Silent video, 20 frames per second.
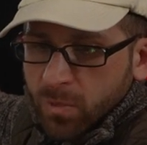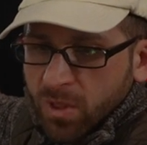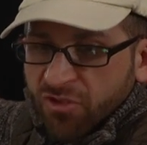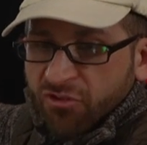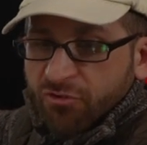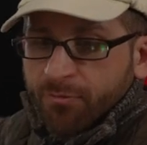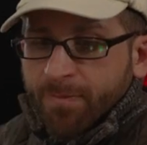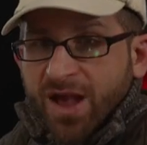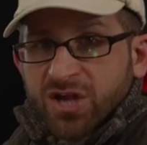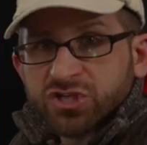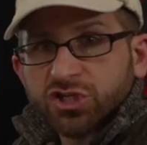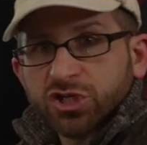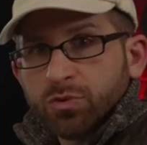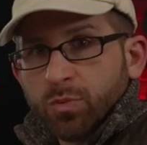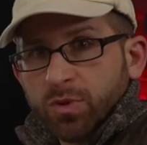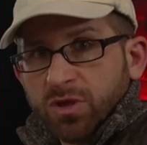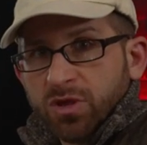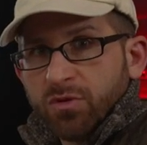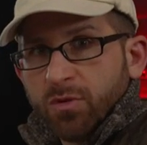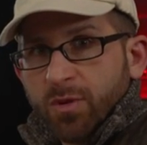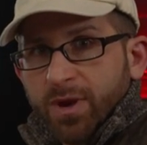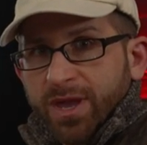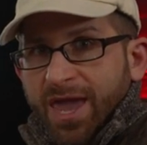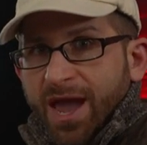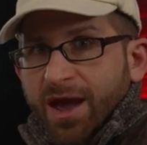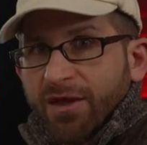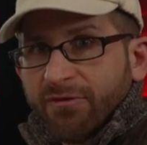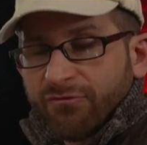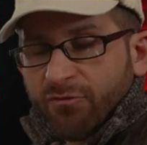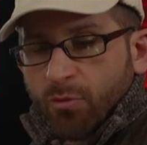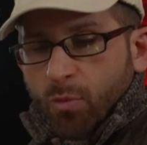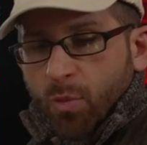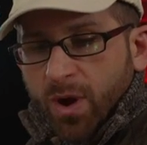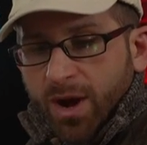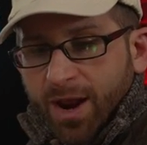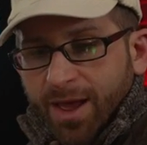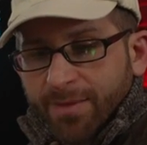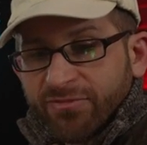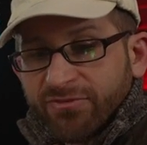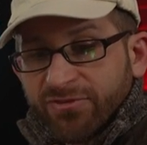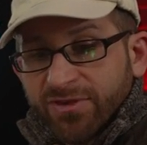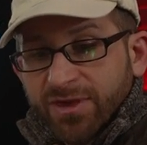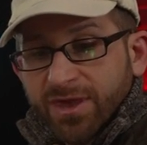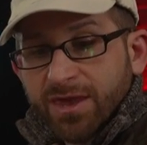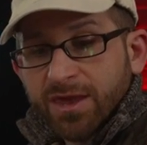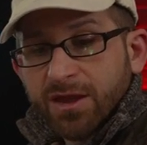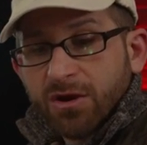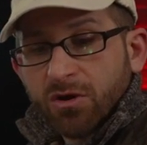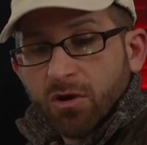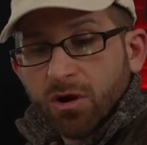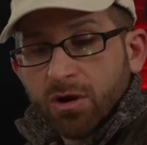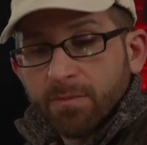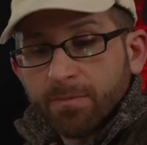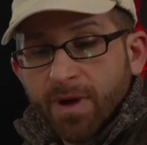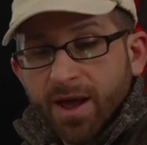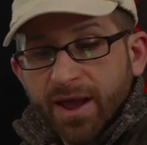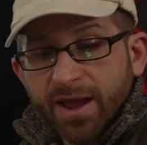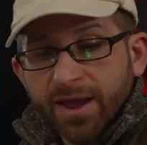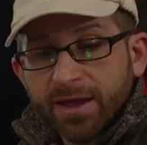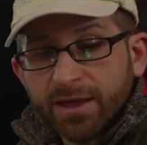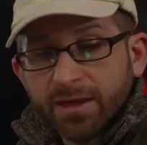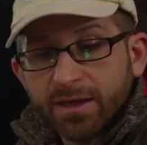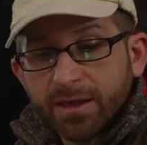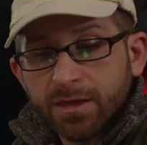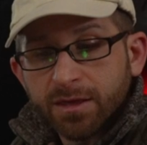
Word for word: especially when you account for what I'm seeing here on my